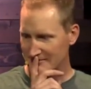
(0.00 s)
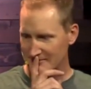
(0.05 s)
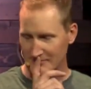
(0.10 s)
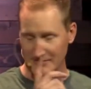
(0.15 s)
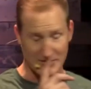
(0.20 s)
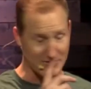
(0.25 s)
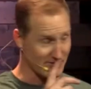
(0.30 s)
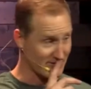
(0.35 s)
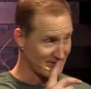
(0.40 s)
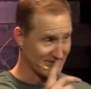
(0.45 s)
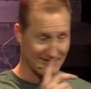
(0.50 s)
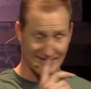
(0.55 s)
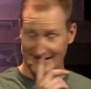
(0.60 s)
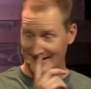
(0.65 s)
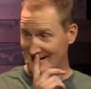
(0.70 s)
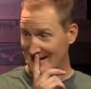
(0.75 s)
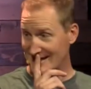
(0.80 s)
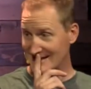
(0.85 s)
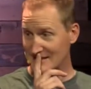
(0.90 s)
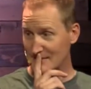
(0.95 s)
We don't, like,
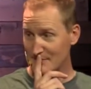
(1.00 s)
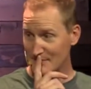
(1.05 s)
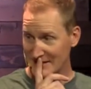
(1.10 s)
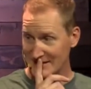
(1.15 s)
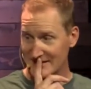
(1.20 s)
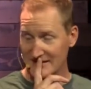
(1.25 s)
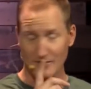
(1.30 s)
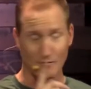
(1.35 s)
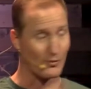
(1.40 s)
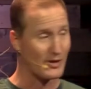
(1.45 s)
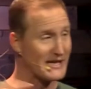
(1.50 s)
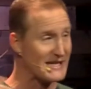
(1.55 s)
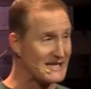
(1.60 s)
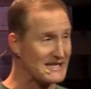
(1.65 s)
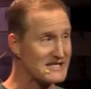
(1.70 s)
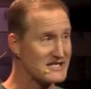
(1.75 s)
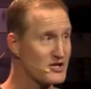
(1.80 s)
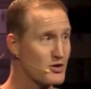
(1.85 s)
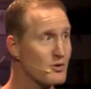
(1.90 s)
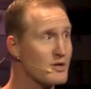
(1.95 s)
that's a big deal. What
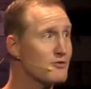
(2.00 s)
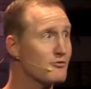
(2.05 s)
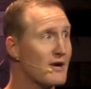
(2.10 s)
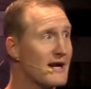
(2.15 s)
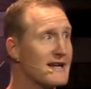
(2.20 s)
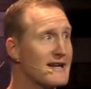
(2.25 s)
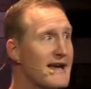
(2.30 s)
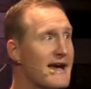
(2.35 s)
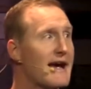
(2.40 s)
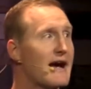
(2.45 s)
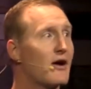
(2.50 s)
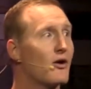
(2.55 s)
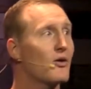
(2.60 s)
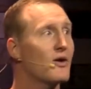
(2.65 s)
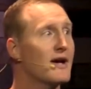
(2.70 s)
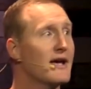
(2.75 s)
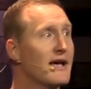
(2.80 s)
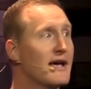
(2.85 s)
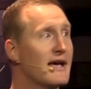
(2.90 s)
he's doing right now